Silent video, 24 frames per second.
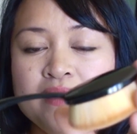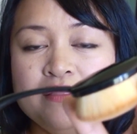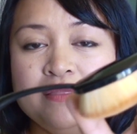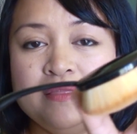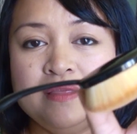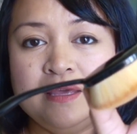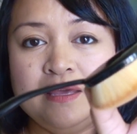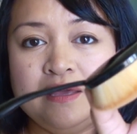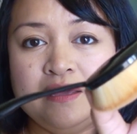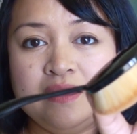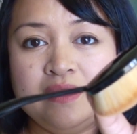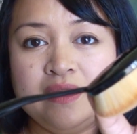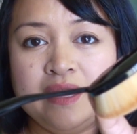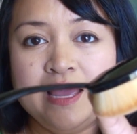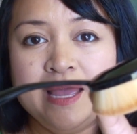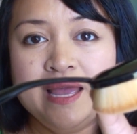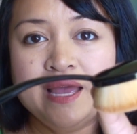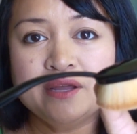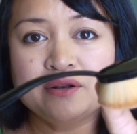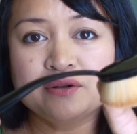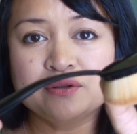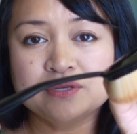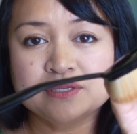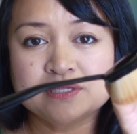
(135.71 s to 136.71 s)
The
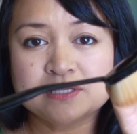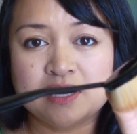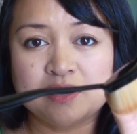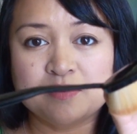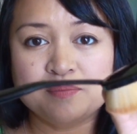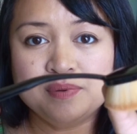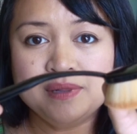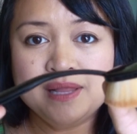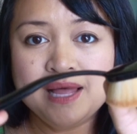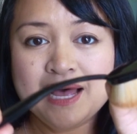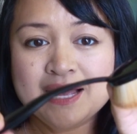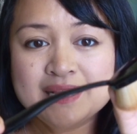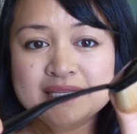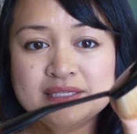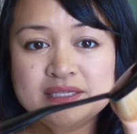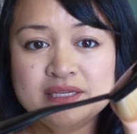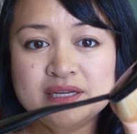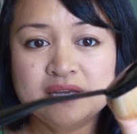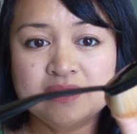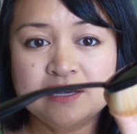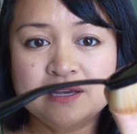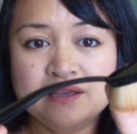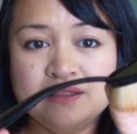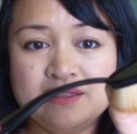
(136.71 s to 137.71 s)
handles are
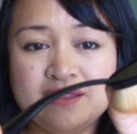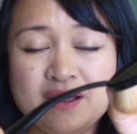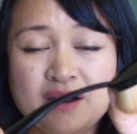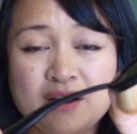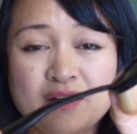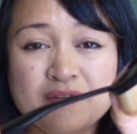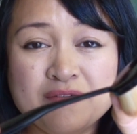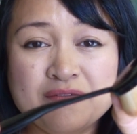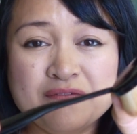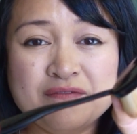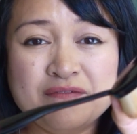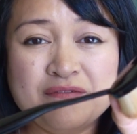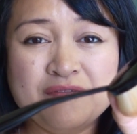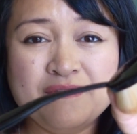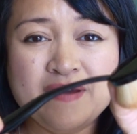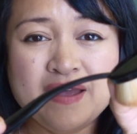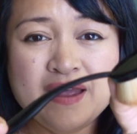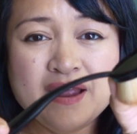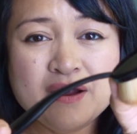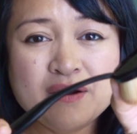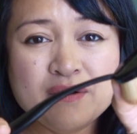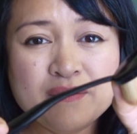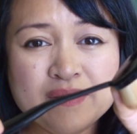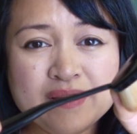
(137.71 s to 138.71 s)
plastic. They are
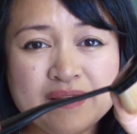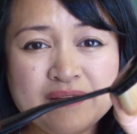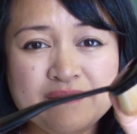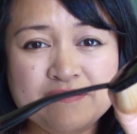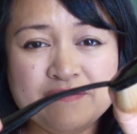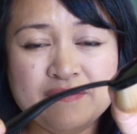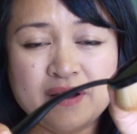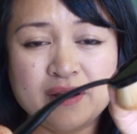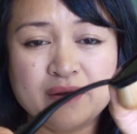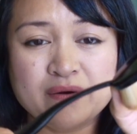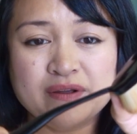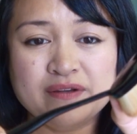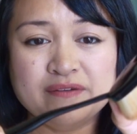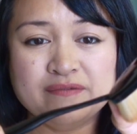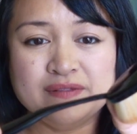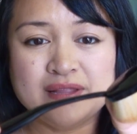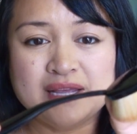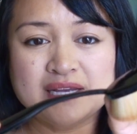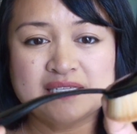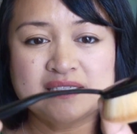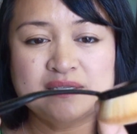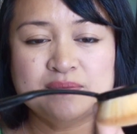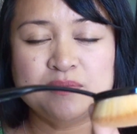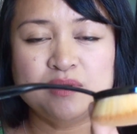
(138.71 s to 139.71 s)
very, very
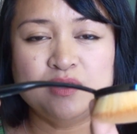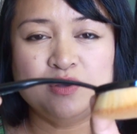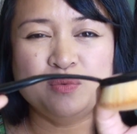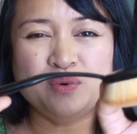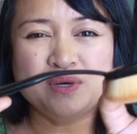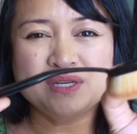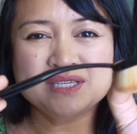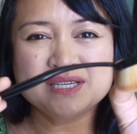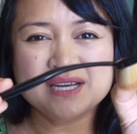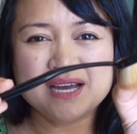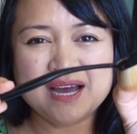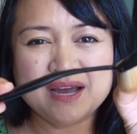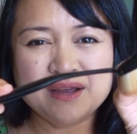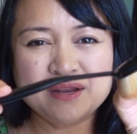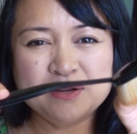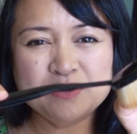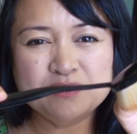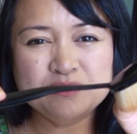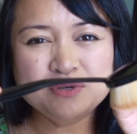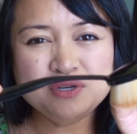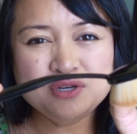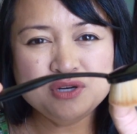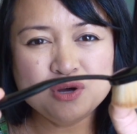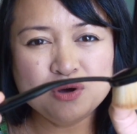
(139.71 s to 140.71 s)
flexible, which I
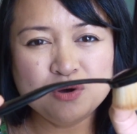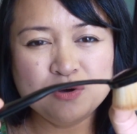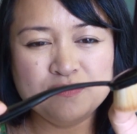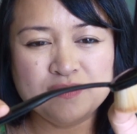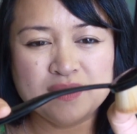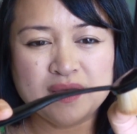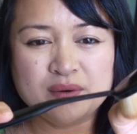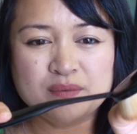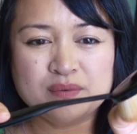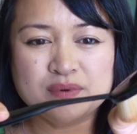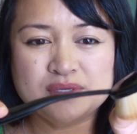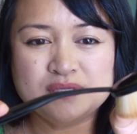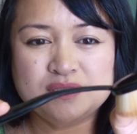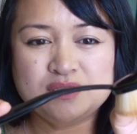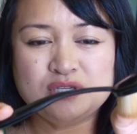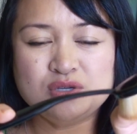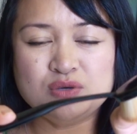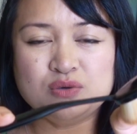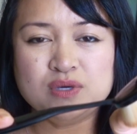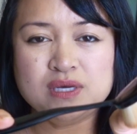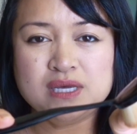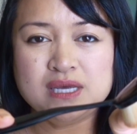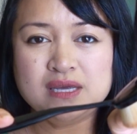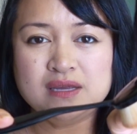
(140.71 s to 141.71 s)
don't know if I was
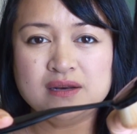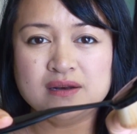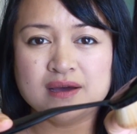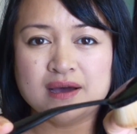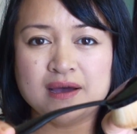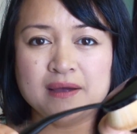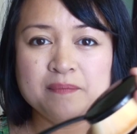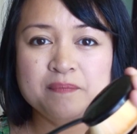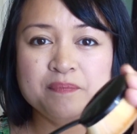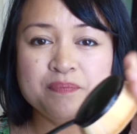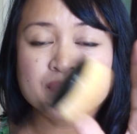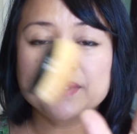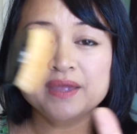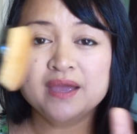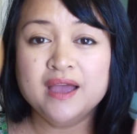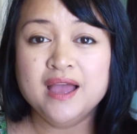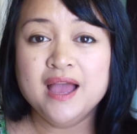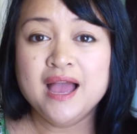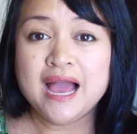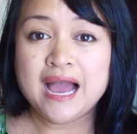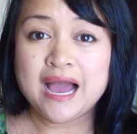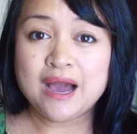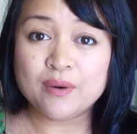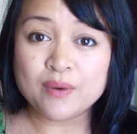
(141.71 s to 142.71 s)
too keen on.
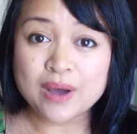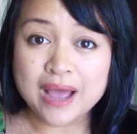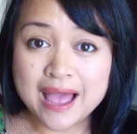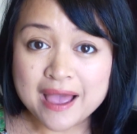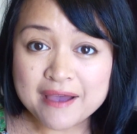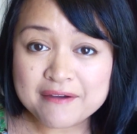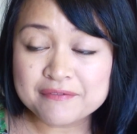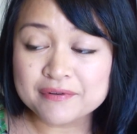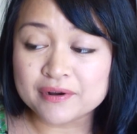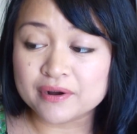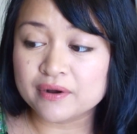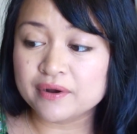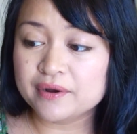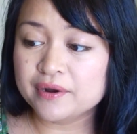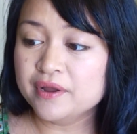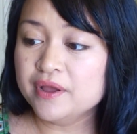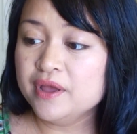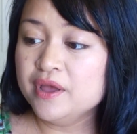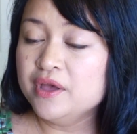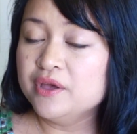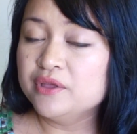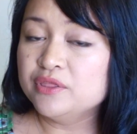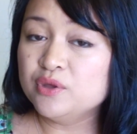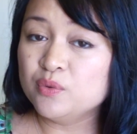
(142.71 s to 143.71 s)
However,
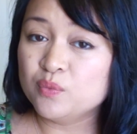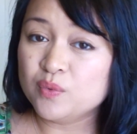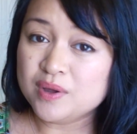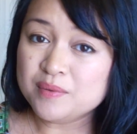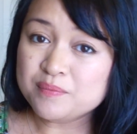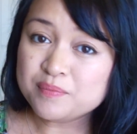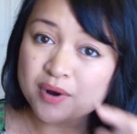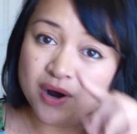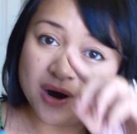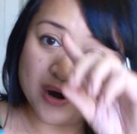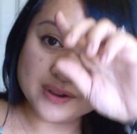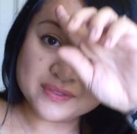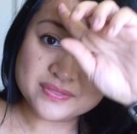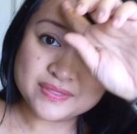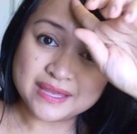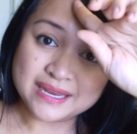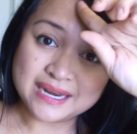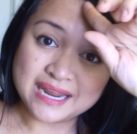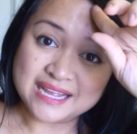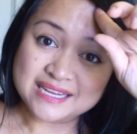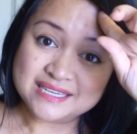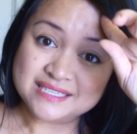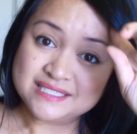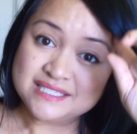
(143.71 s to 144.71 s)
the one part
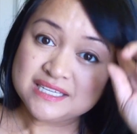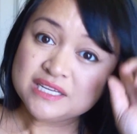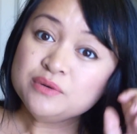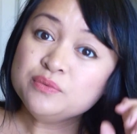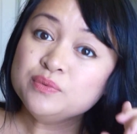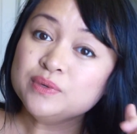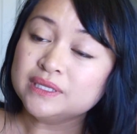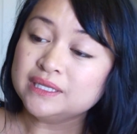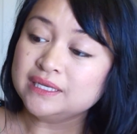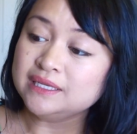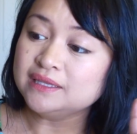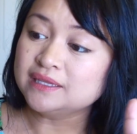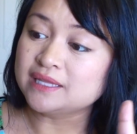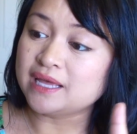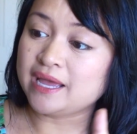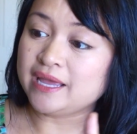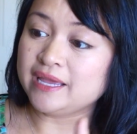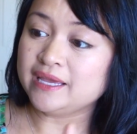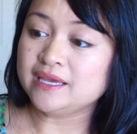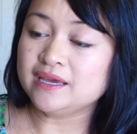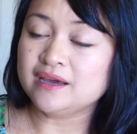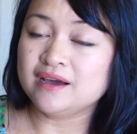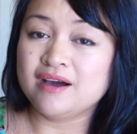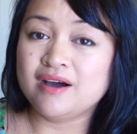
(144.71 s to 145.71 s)
that I did really
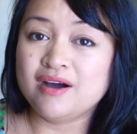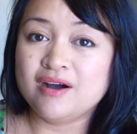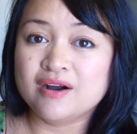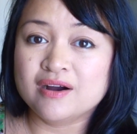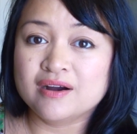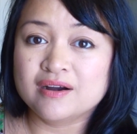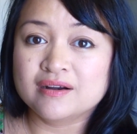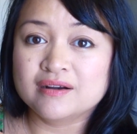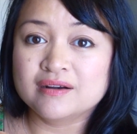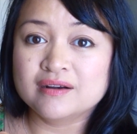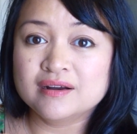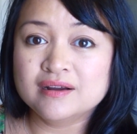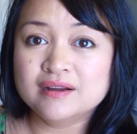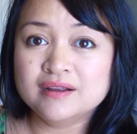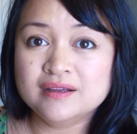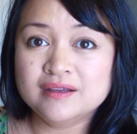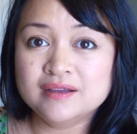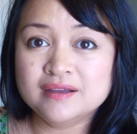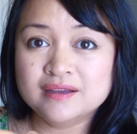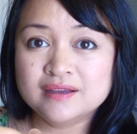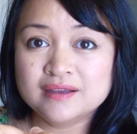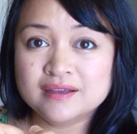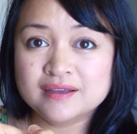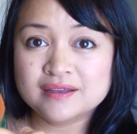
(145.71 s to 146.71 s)
like are
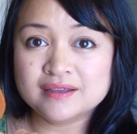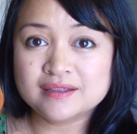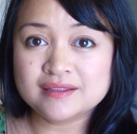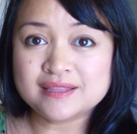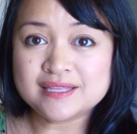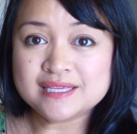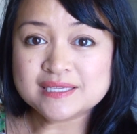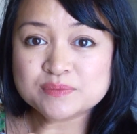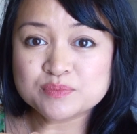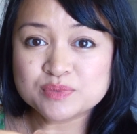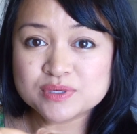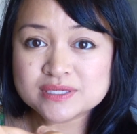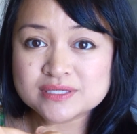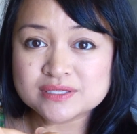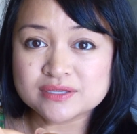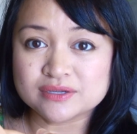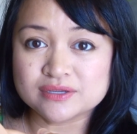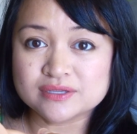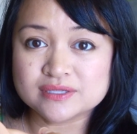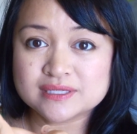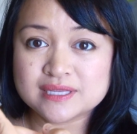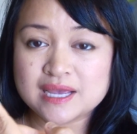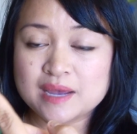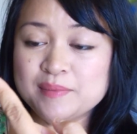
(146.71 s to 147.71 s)
these
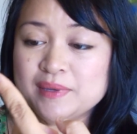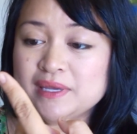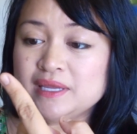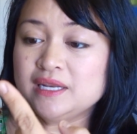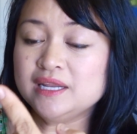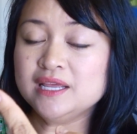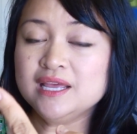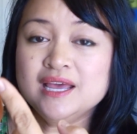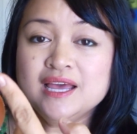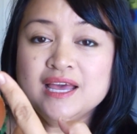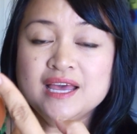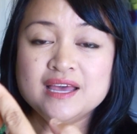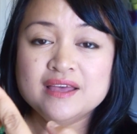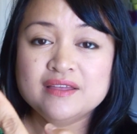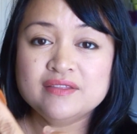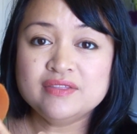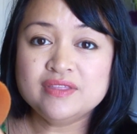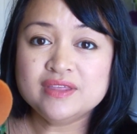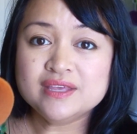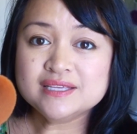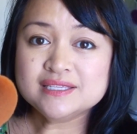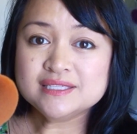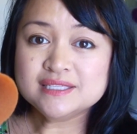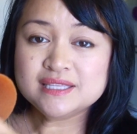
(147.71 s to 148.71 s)
bristles. I mean,
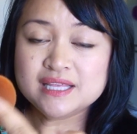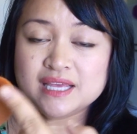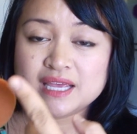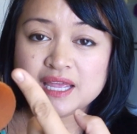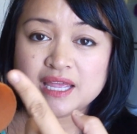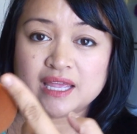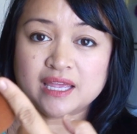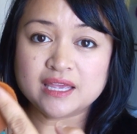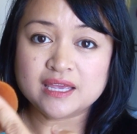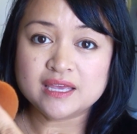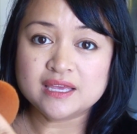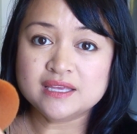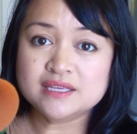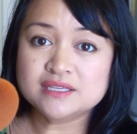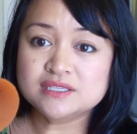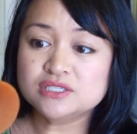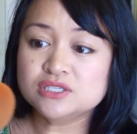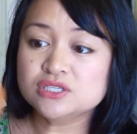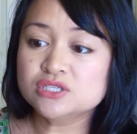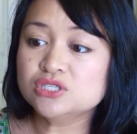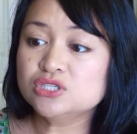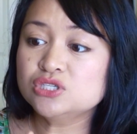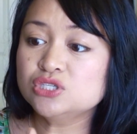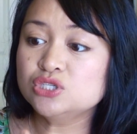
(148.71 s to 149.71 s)
this thing is
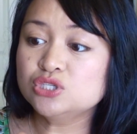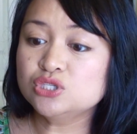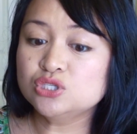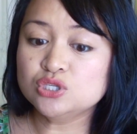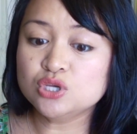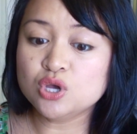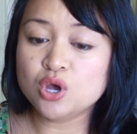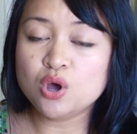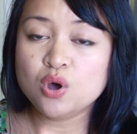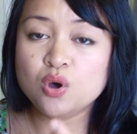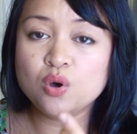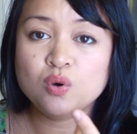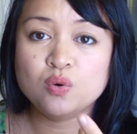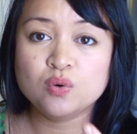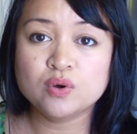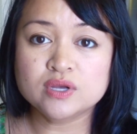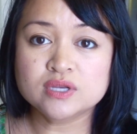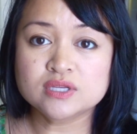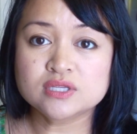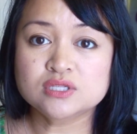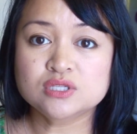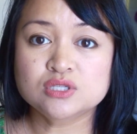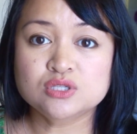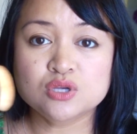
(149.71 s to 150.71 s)
just so
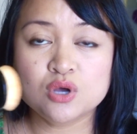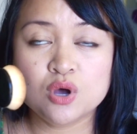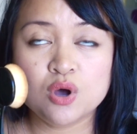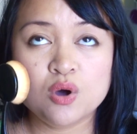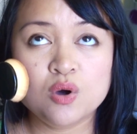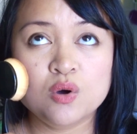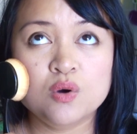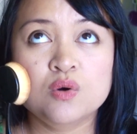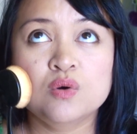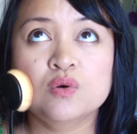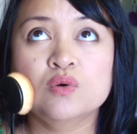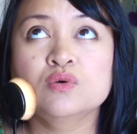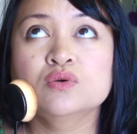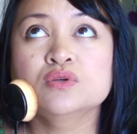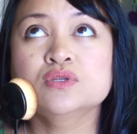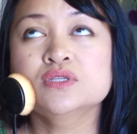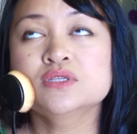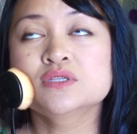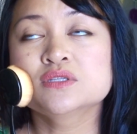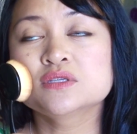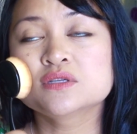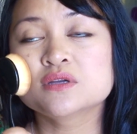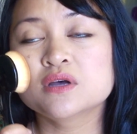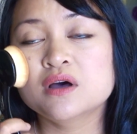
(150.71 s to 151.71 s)

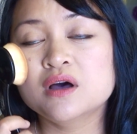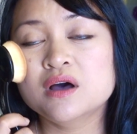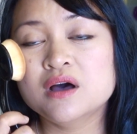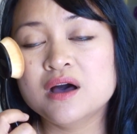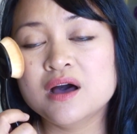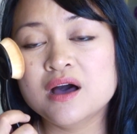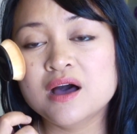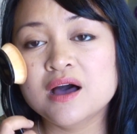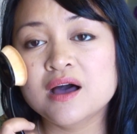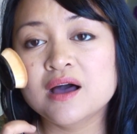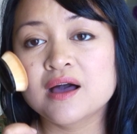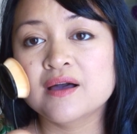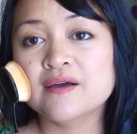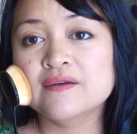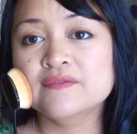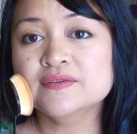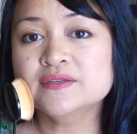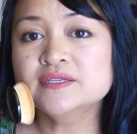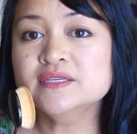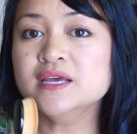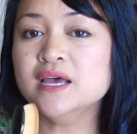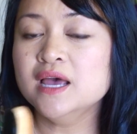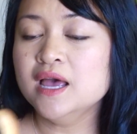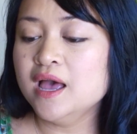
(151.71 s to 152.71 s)

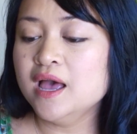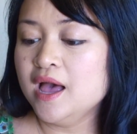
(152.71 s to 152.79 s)
soft.